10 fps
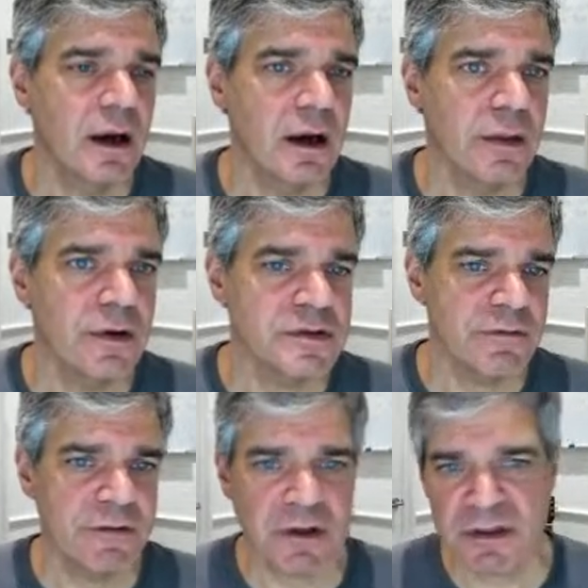There's a
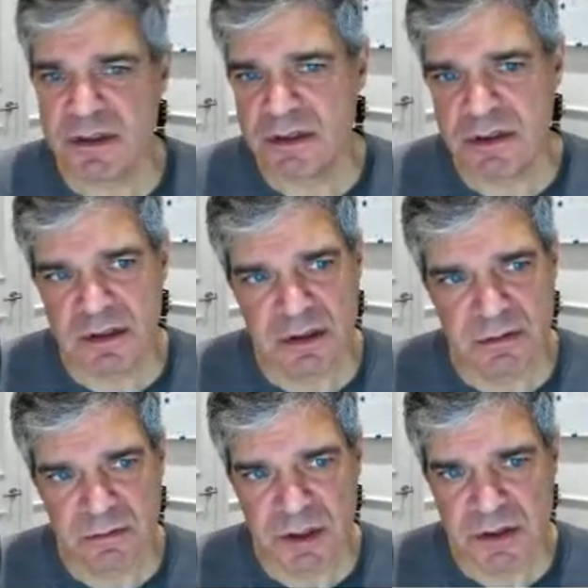fixed
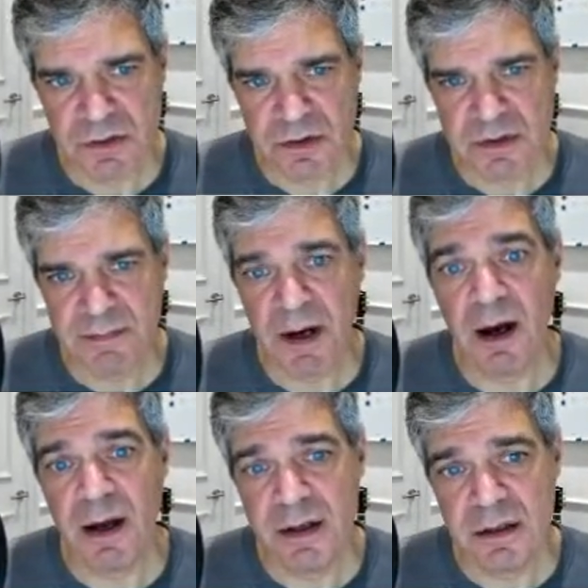resource
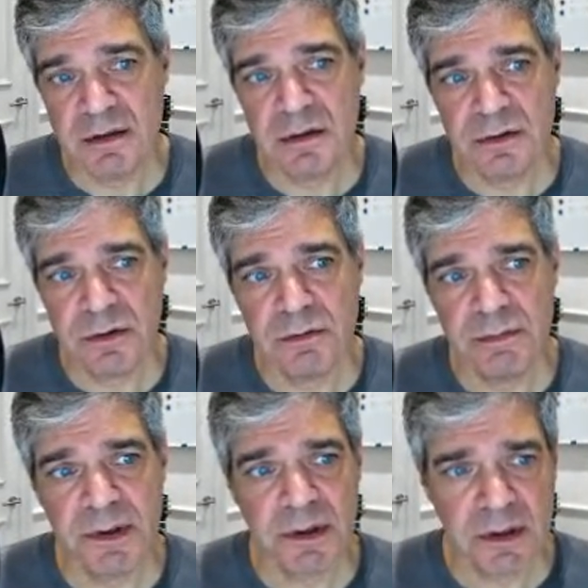behind your
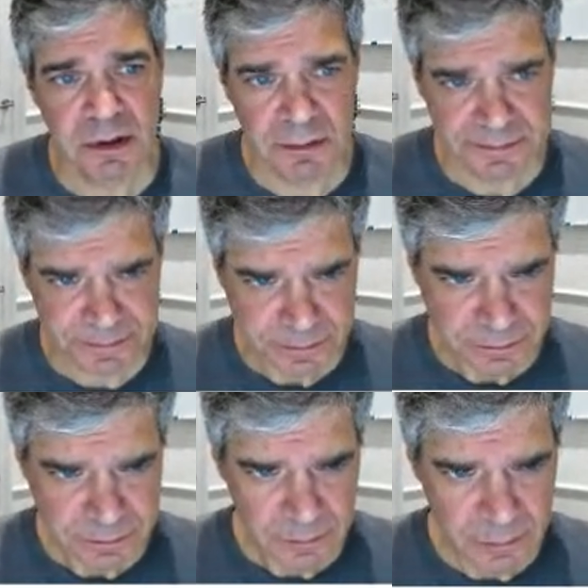notebook.
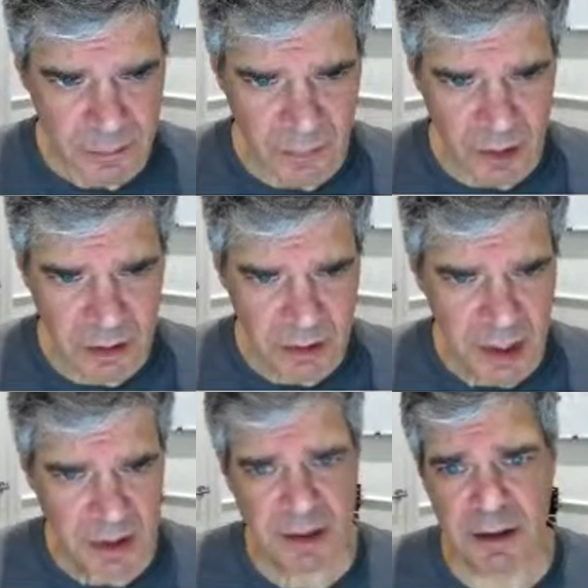You
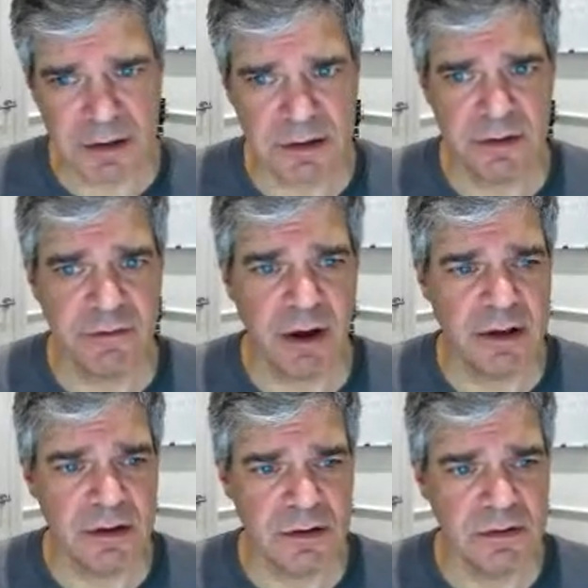can't actually
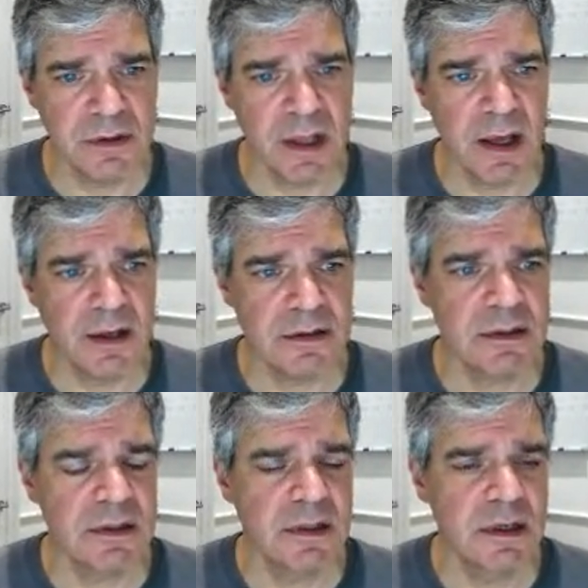fine tune that.
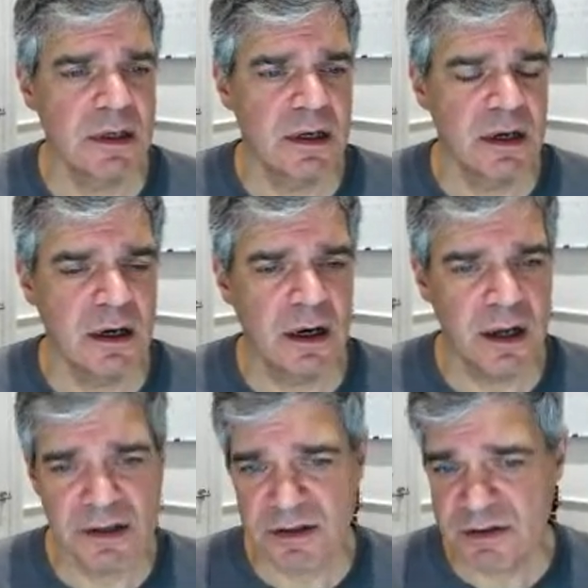
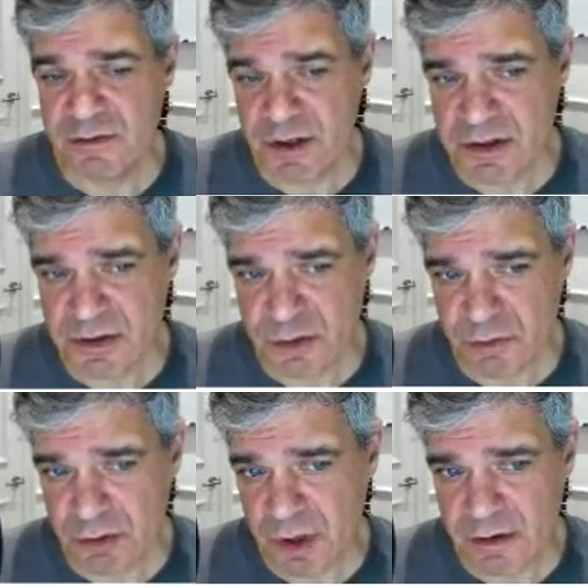It has a fixed
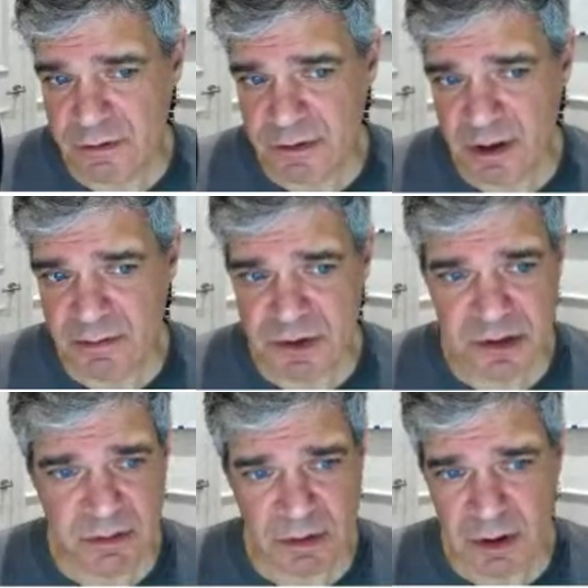server lifetime,
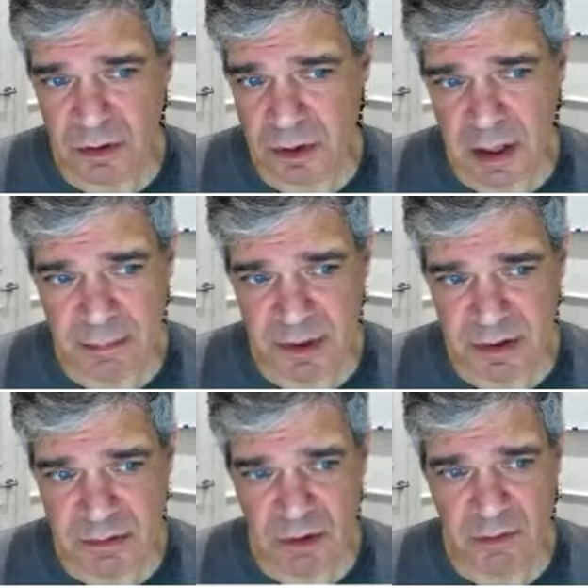just like with Collab
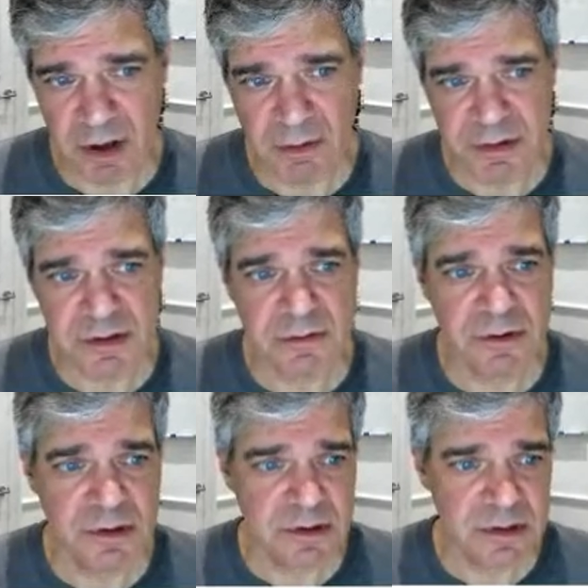being 12 hours. This
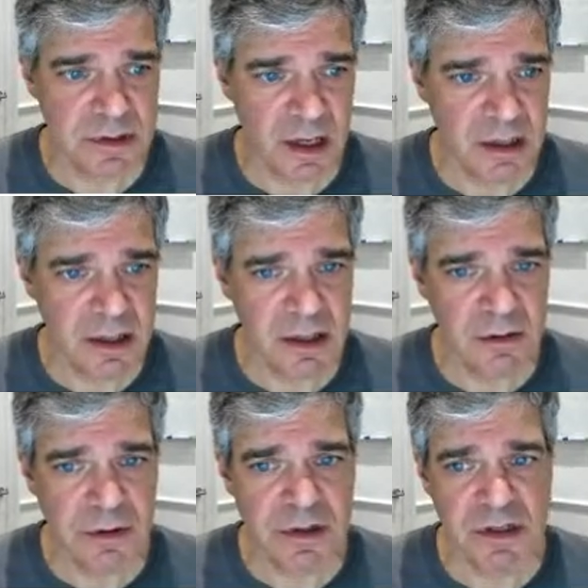one's 9
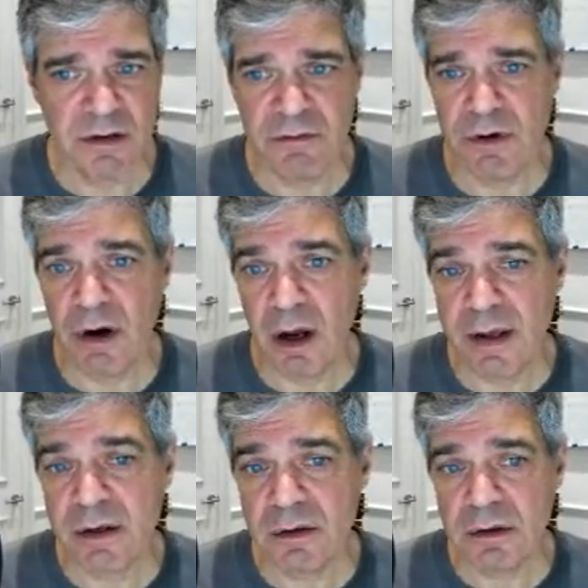hours. And if you're
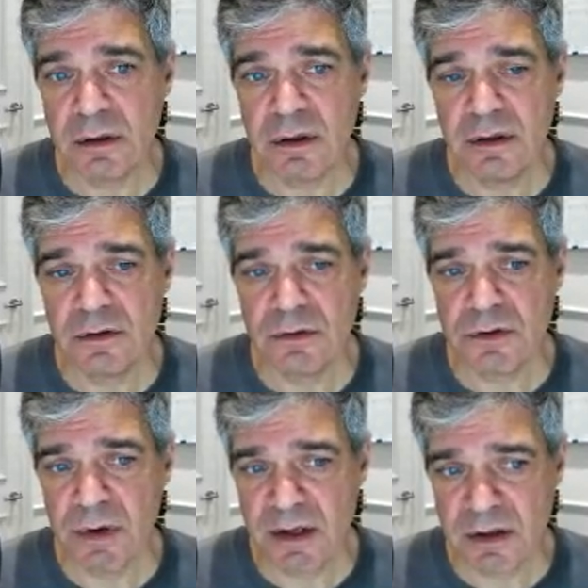idle, don't
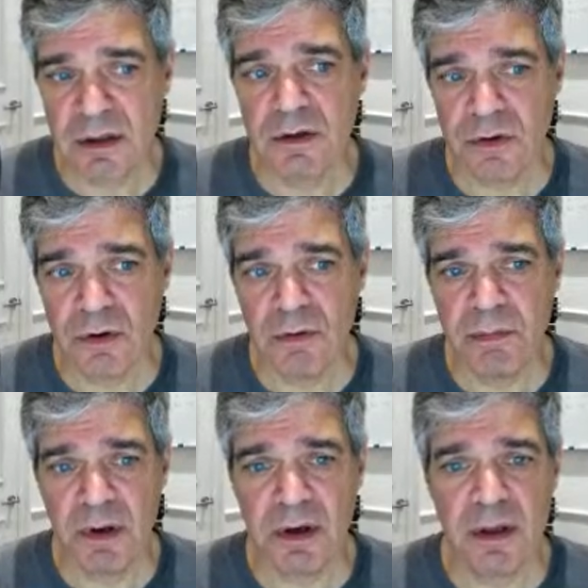do anything in your
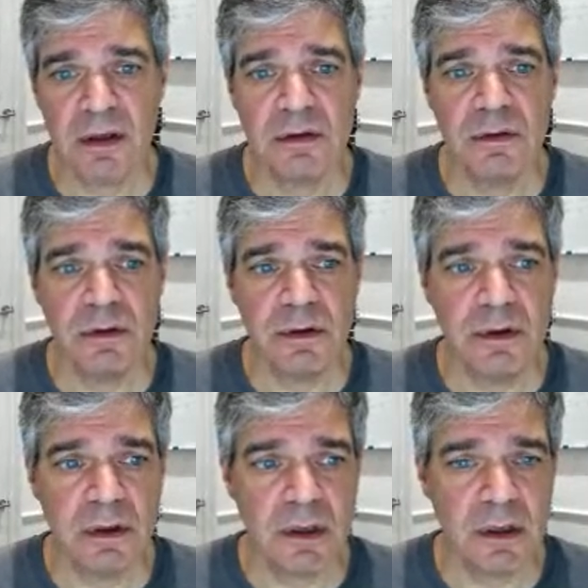notebook,
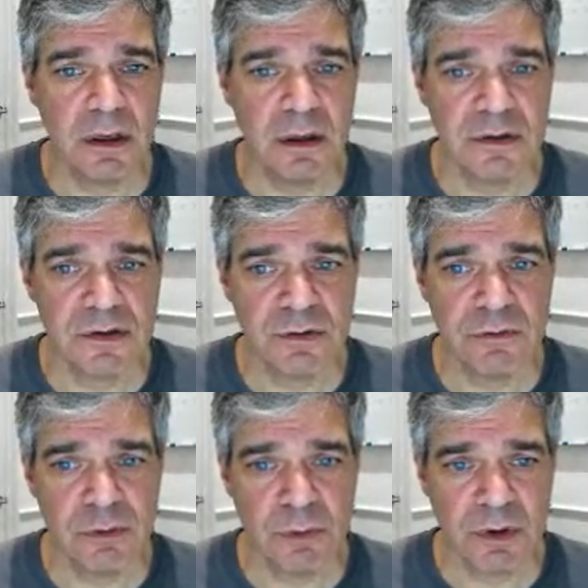your
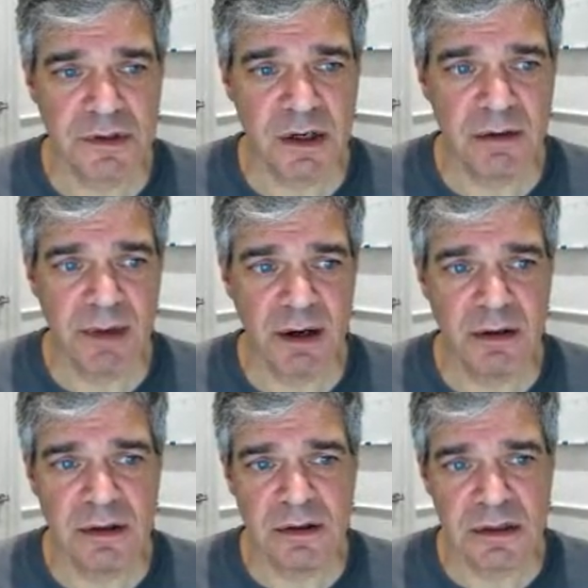server will time out
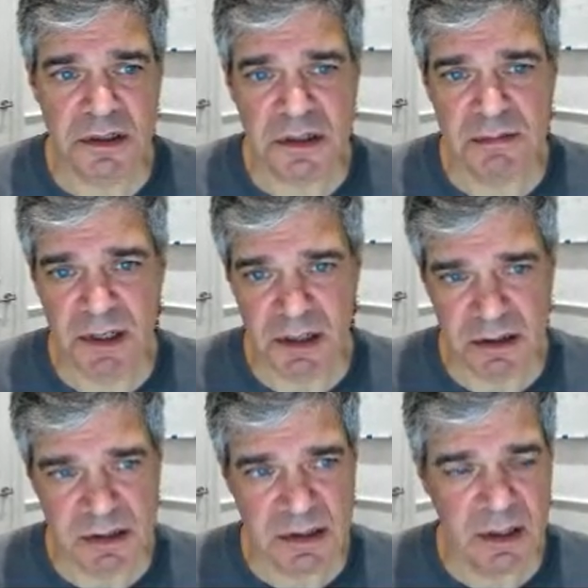in 60
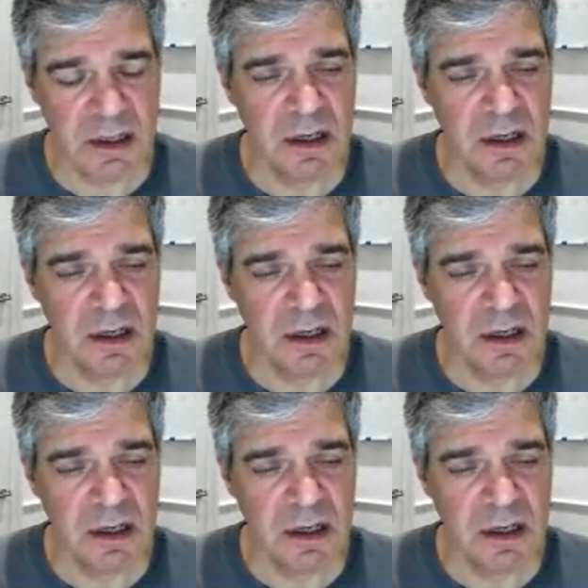minutes.